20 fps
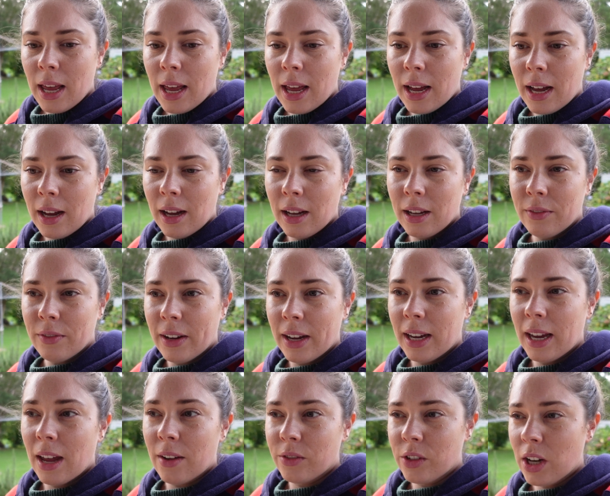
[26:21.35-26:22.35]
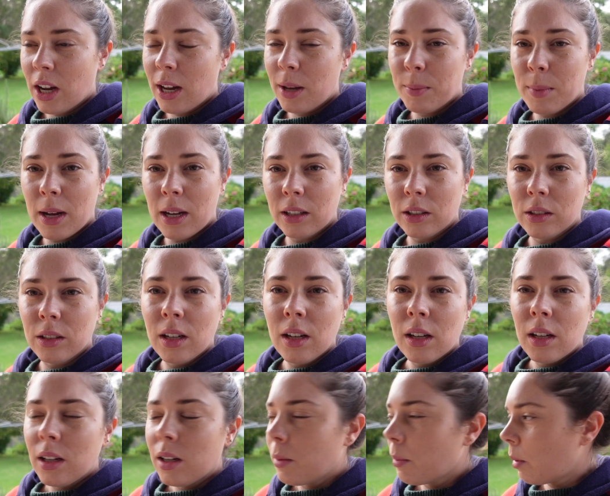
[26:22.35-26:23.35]
If I have time, I'll
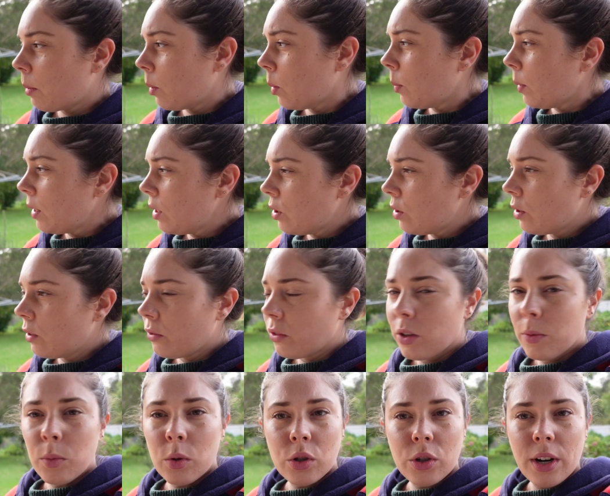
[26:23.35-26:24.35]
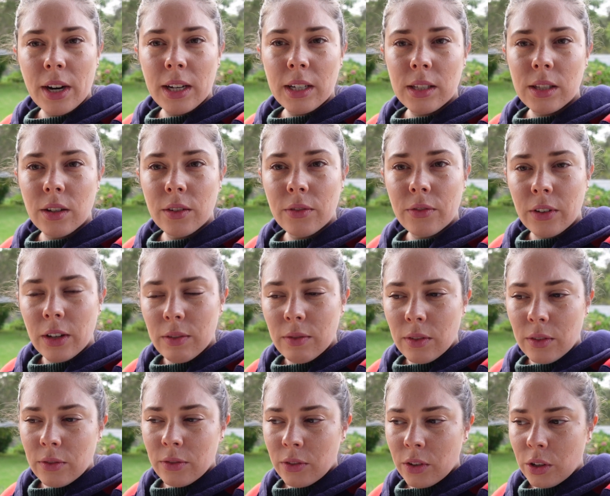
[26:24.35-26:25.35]
probably do a few more trades of
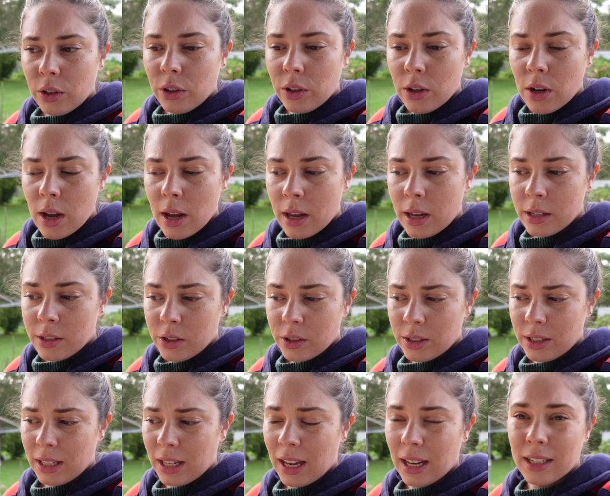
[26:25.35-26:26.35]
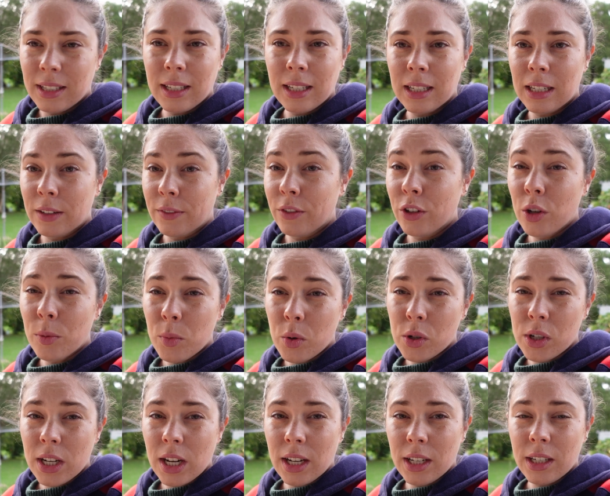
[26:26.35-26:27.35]
feverfew just to get a few more
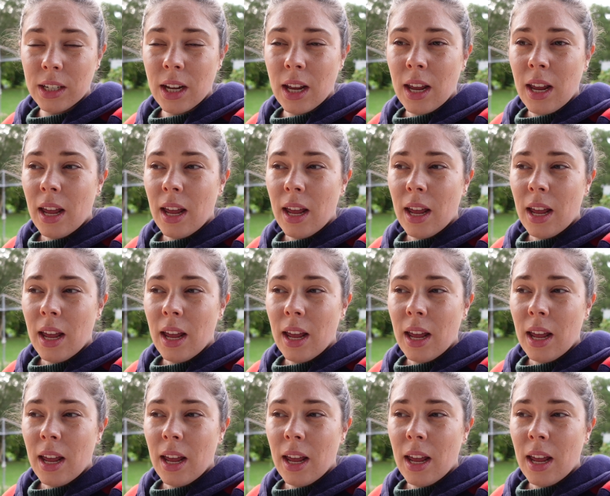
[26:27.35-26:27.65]
done,